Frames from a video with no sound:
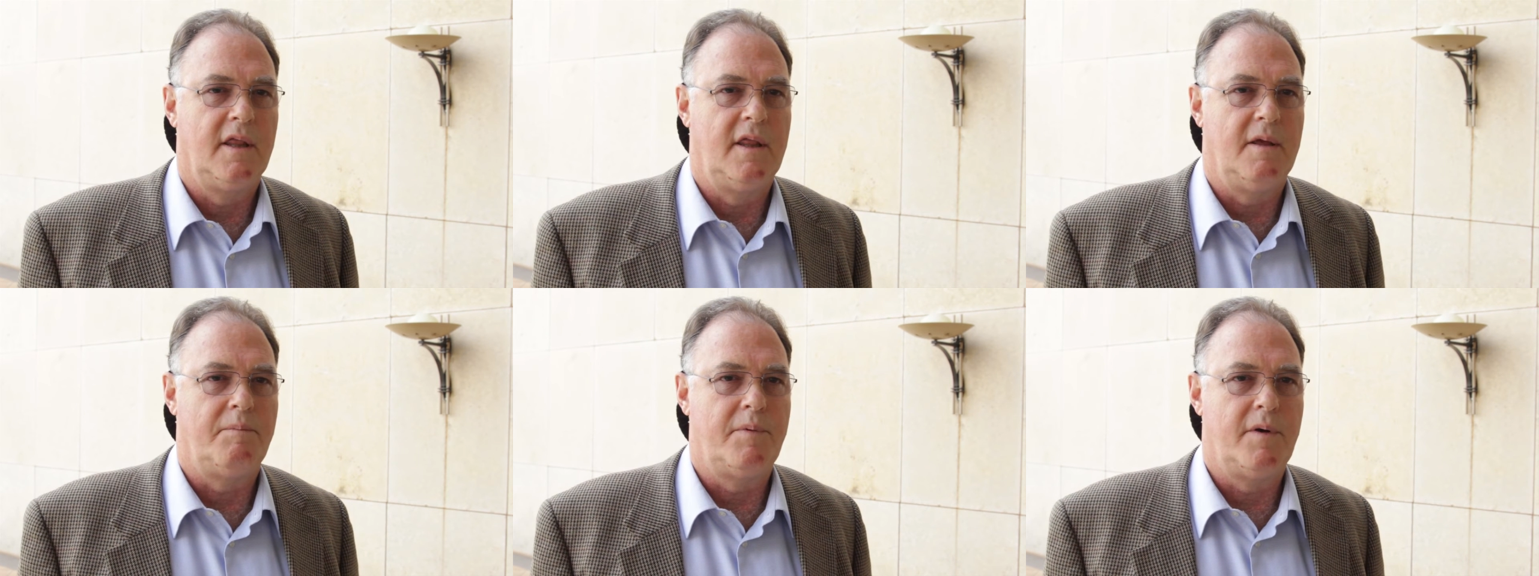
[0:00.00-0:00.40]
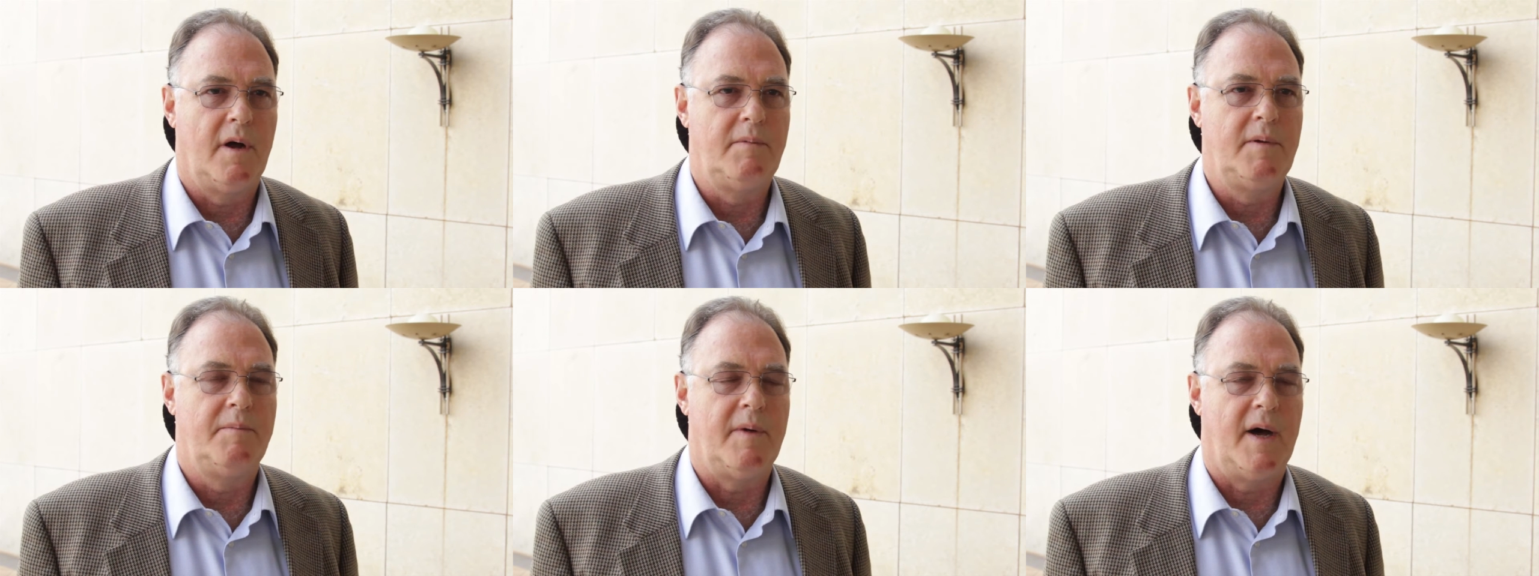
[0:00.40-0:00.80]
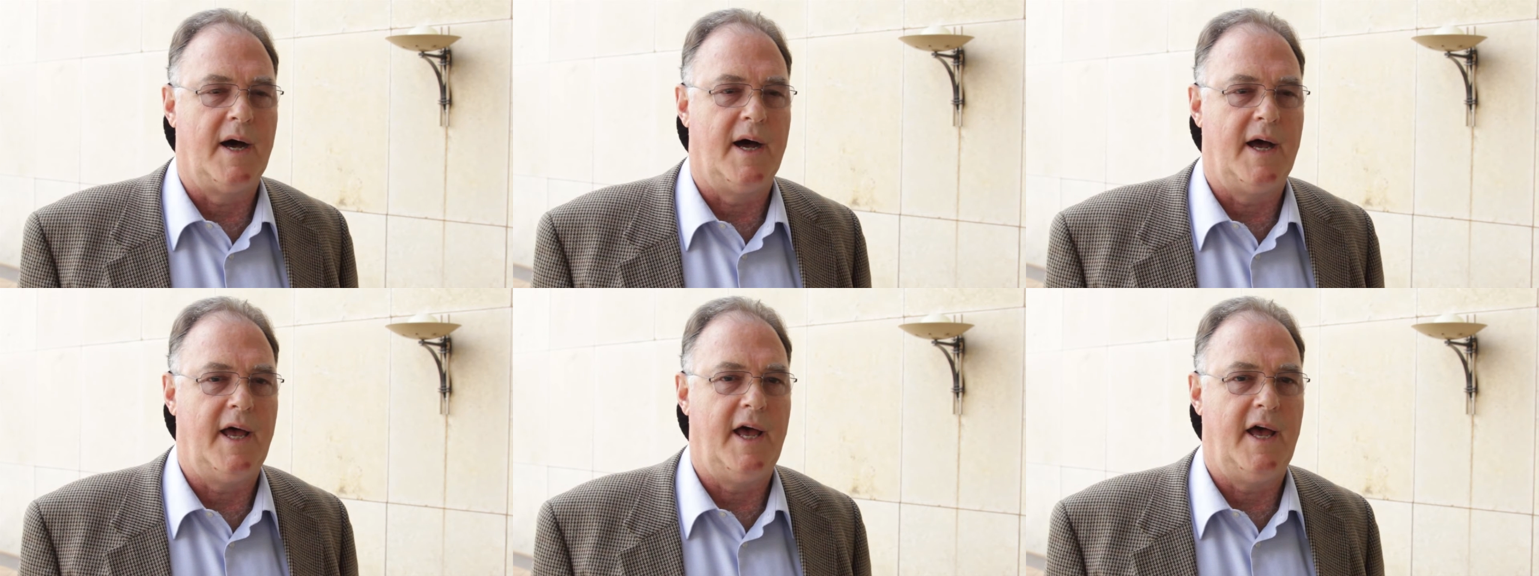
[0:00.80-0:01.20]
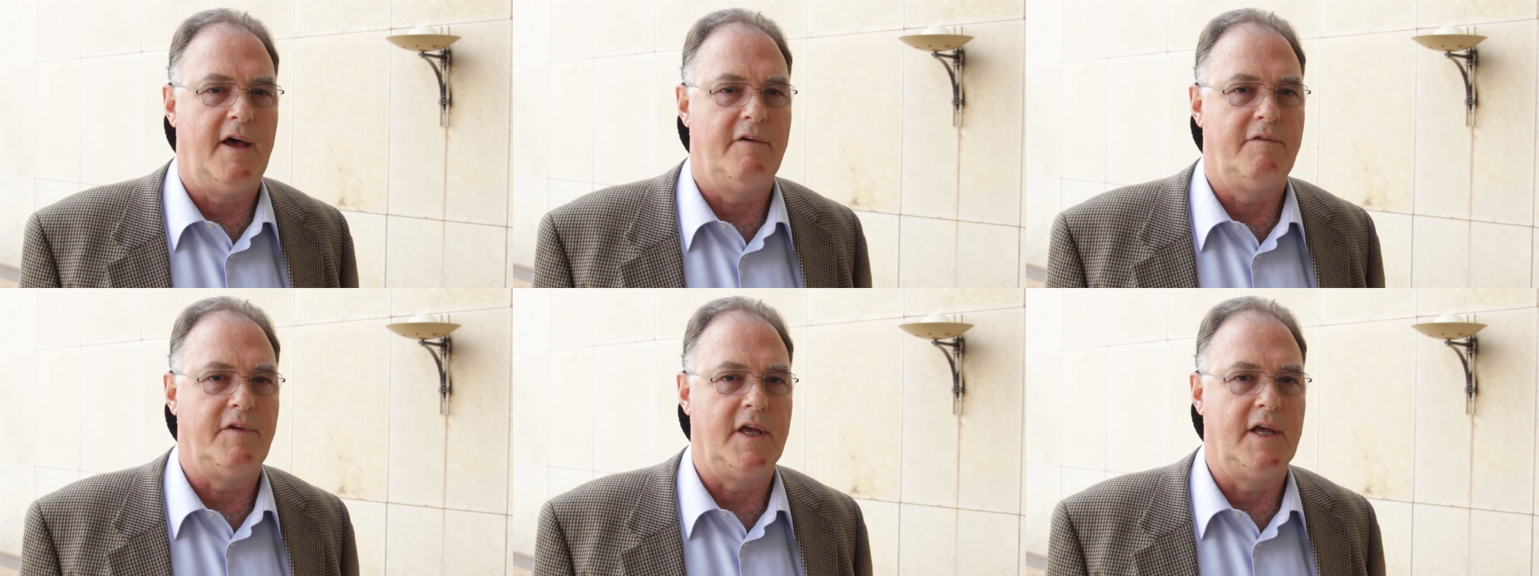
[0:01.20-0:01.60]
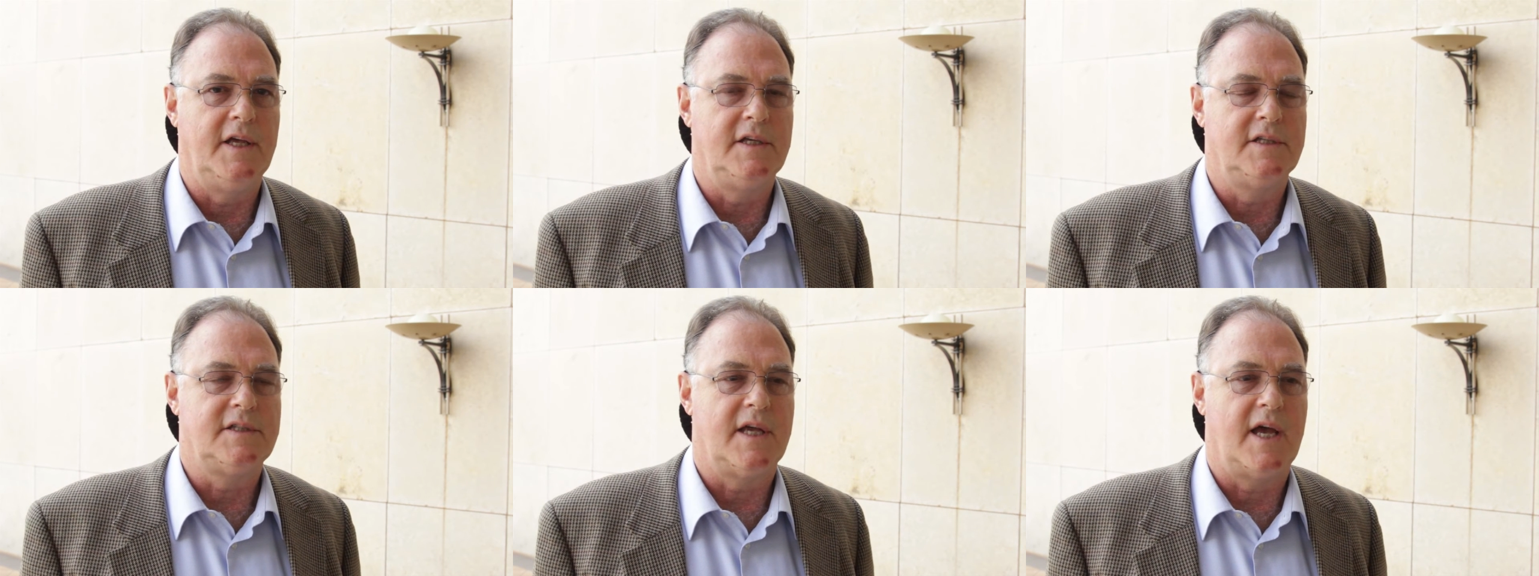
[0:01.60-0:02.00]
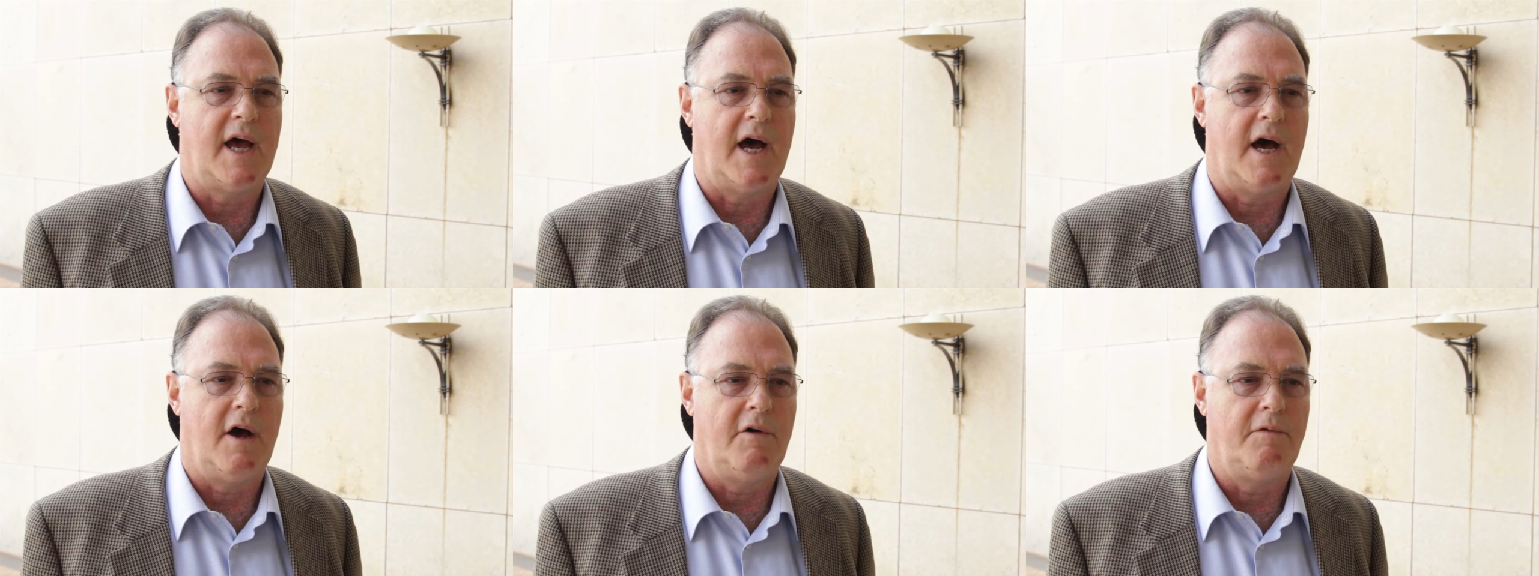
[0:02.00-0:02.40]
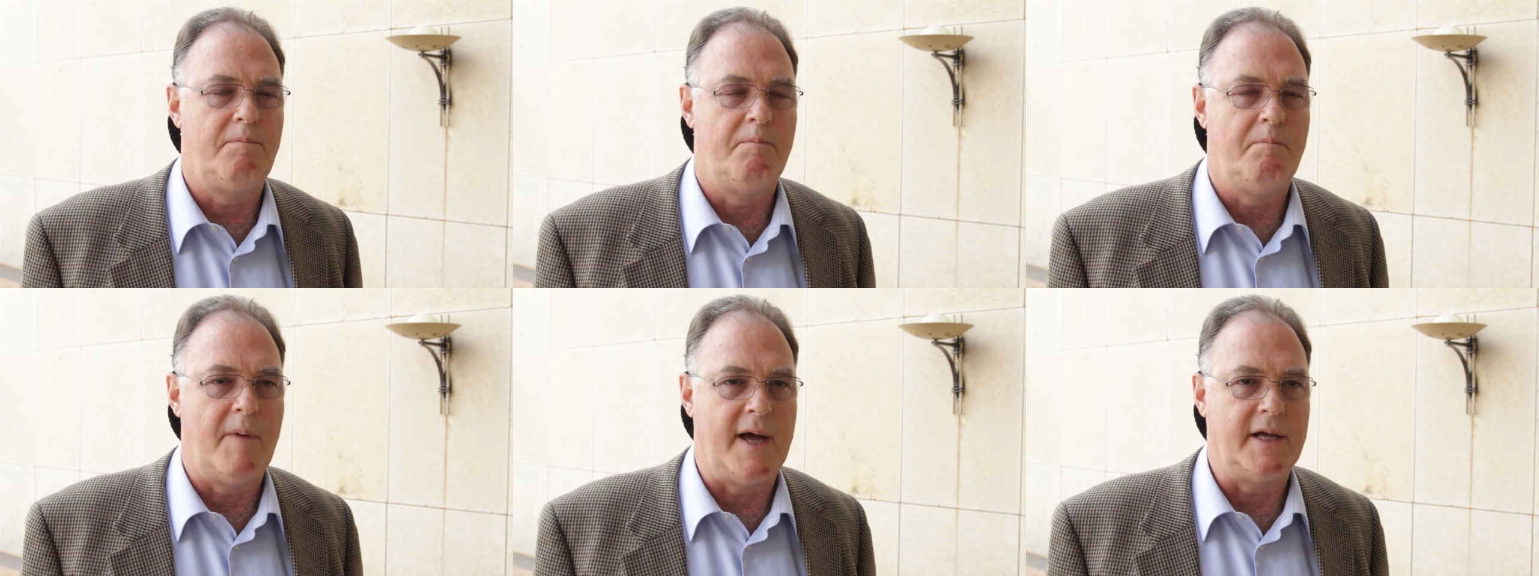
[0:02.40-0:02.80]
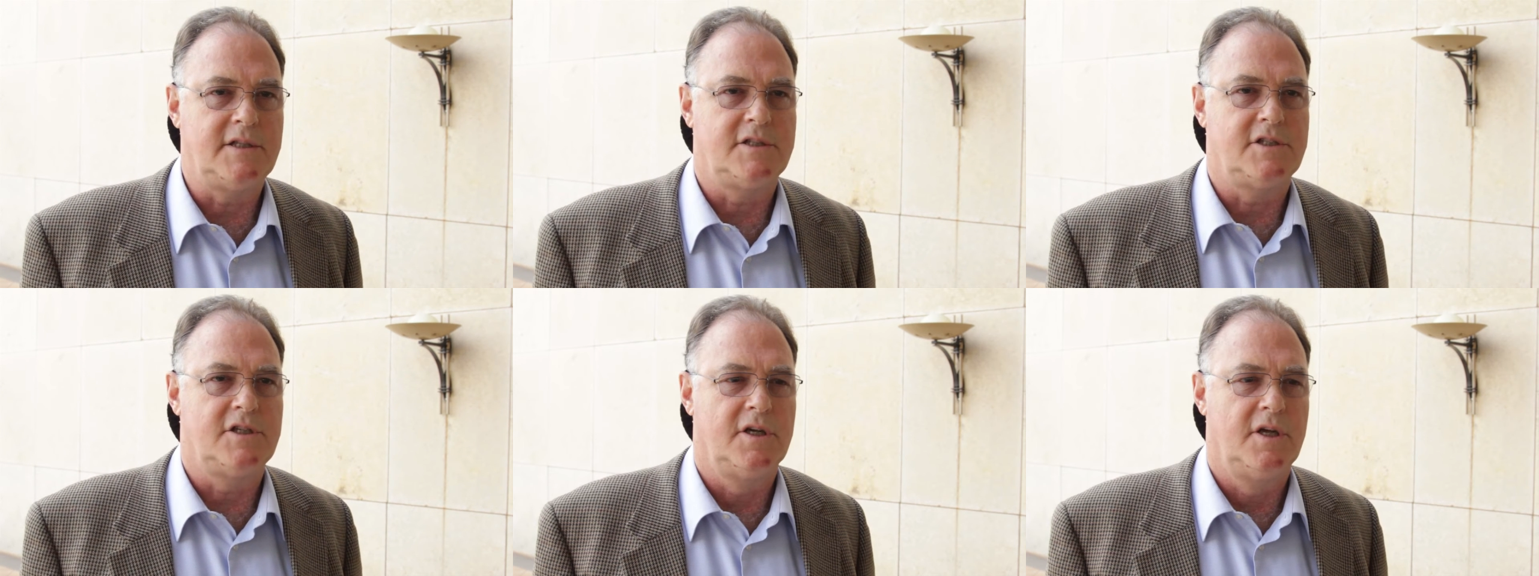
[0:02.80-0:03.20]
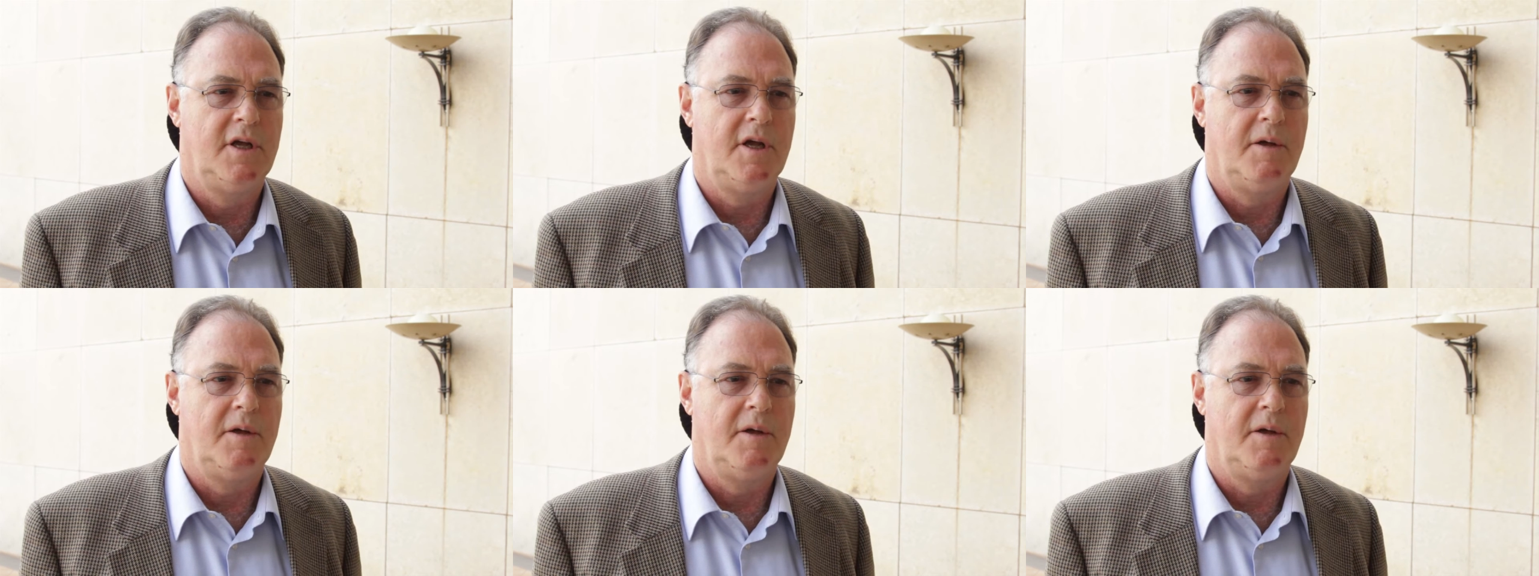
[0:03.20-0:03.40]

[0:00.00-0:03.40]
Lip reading: The problem I have is how much